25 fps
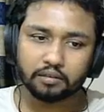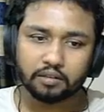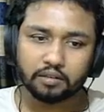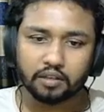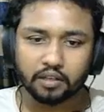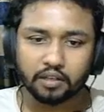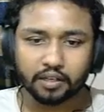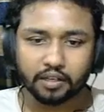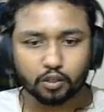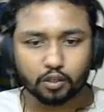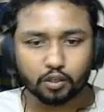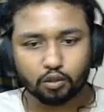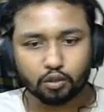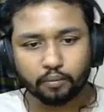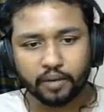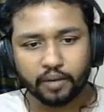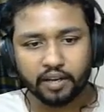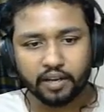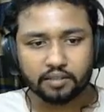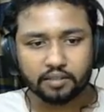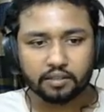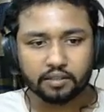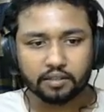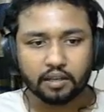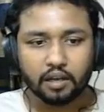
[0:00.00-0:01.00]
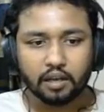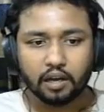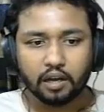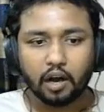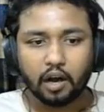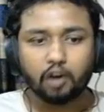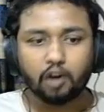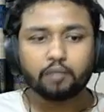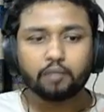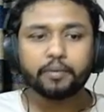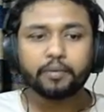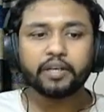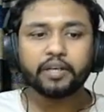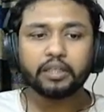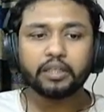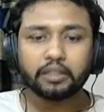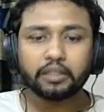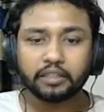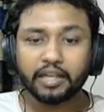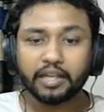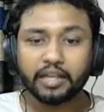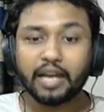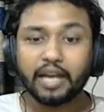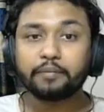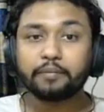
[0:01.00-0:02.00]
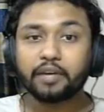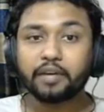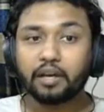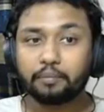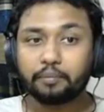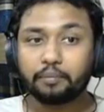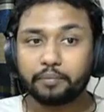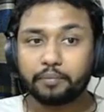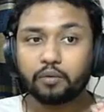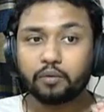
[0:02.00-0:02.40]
customize how many time gap you